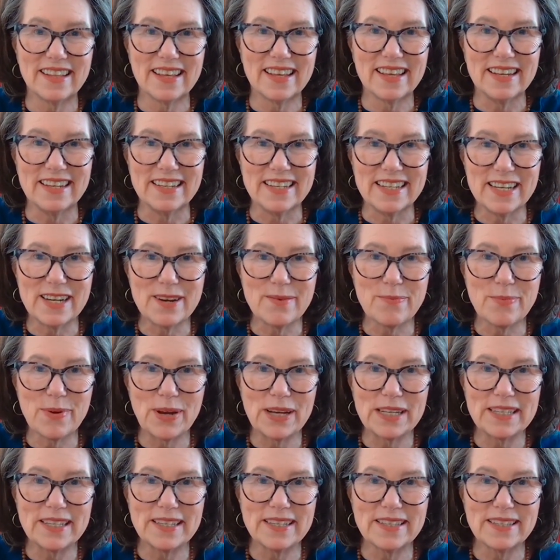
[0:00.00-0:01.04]
and
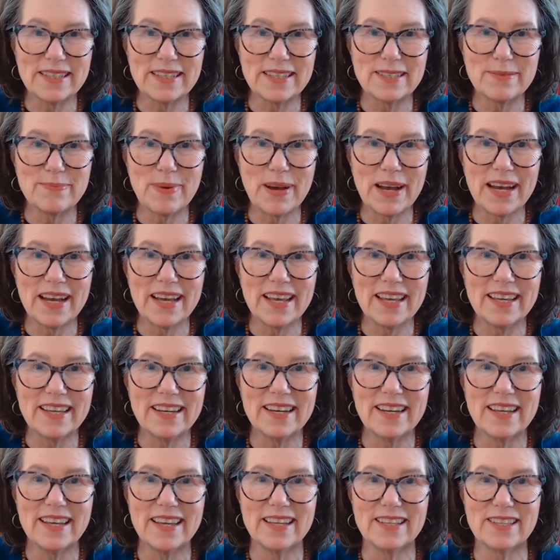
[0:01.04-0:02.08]
decompresses the
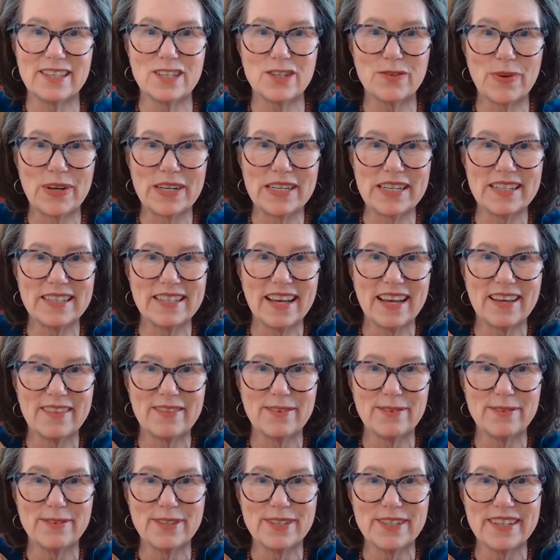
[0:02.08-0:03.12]
spine. It stretches out
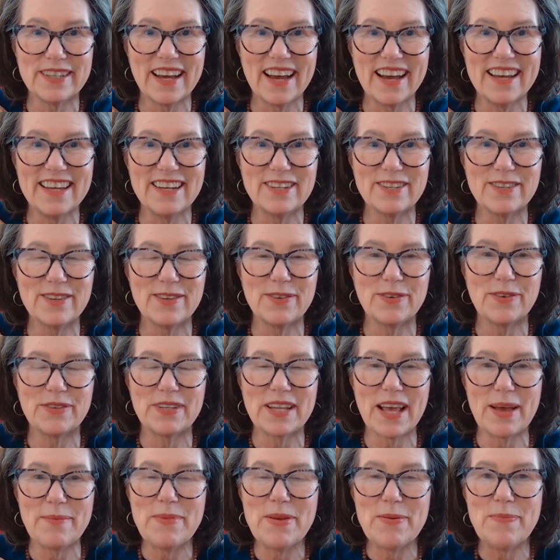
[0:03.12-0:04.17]
those tight shoulders.
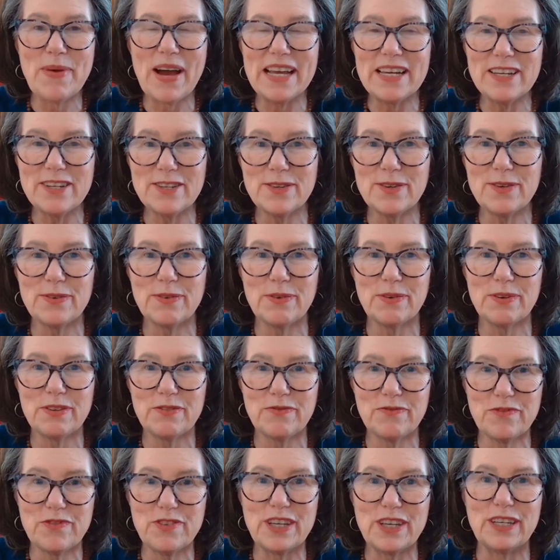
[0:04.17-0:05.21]
I mean, my shoulders
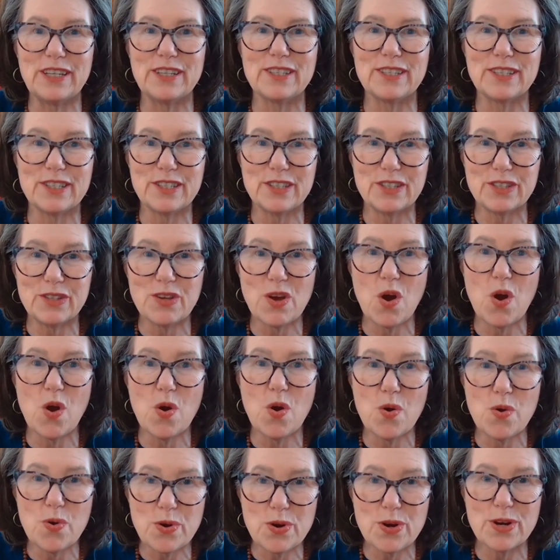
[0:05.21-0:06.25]
feel
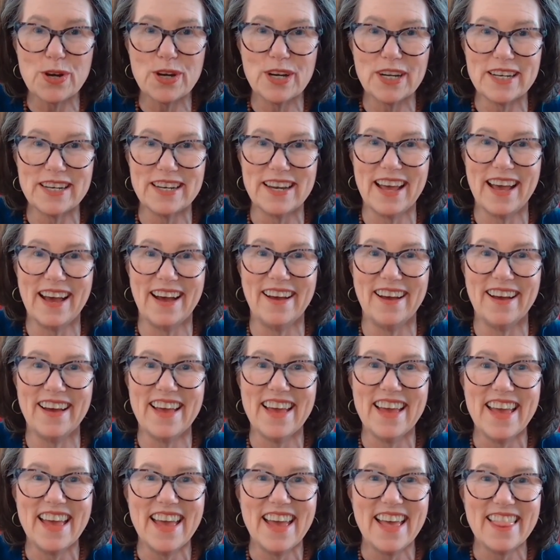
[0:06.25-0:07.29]
so good now
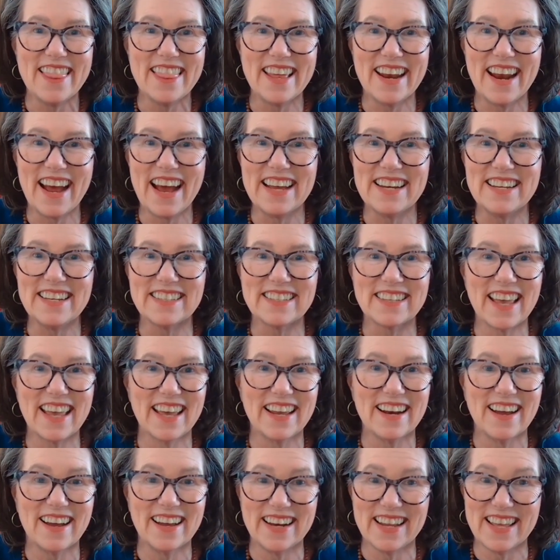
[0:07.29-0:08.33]
that I just
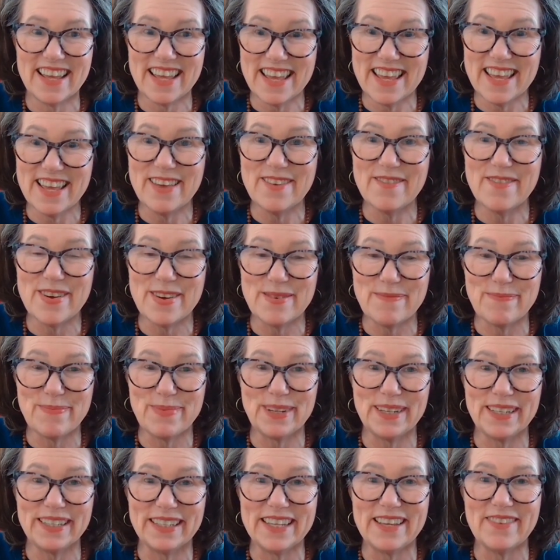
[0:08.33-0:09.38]
cannot even
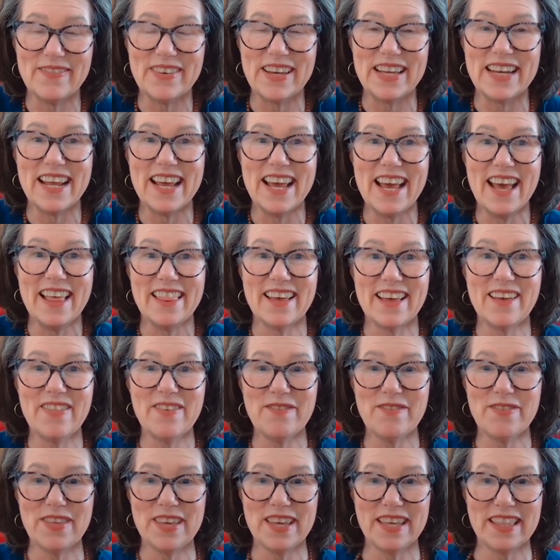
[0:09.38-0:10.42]
believe it. The
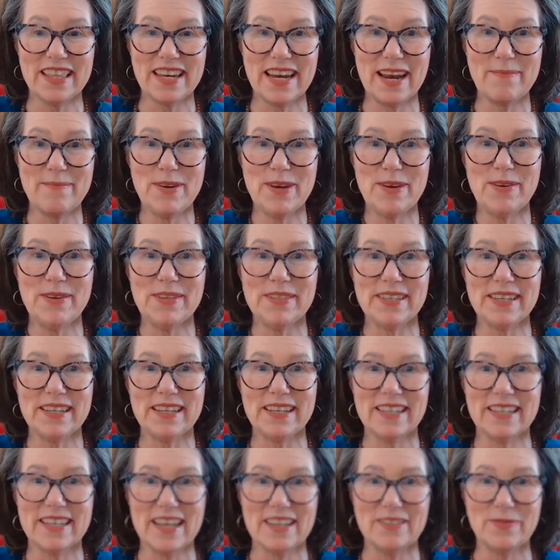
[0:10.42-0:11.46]
other thing that I'm noticing,
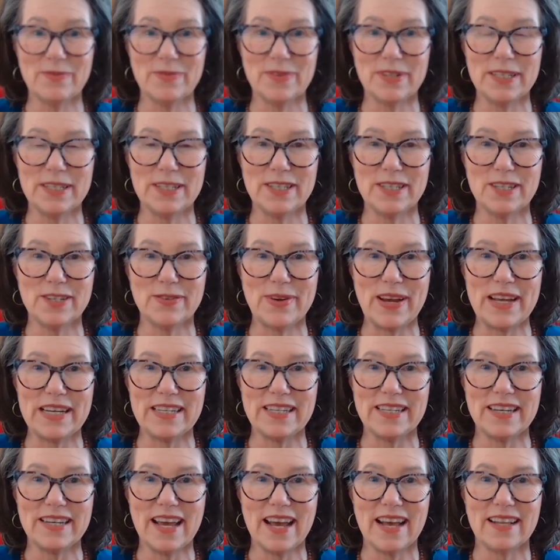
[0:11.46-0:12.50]
it has really
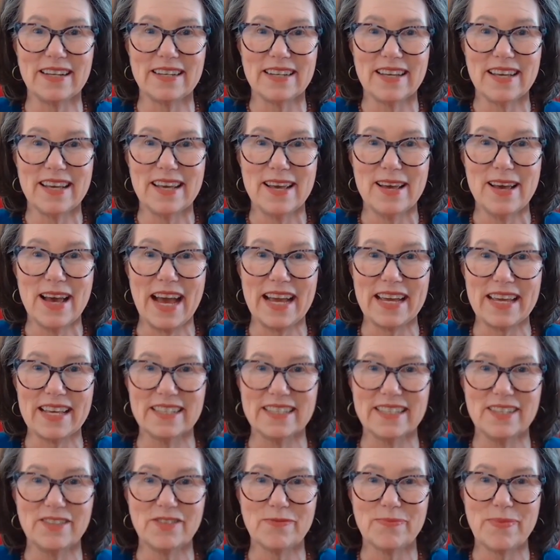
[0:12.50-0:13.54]
stretched out, I
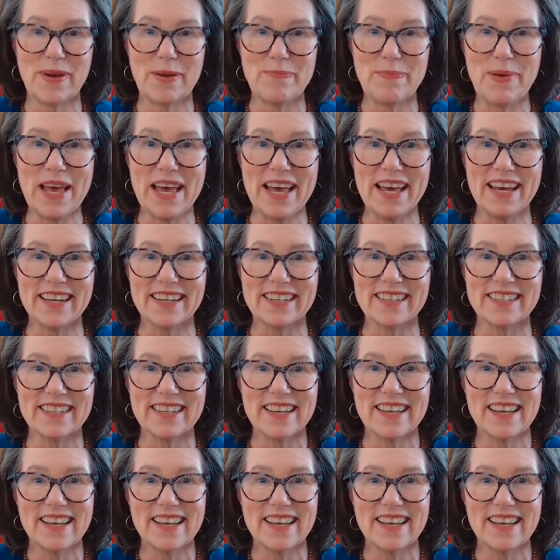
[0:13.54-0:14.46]
guess these are my pecs,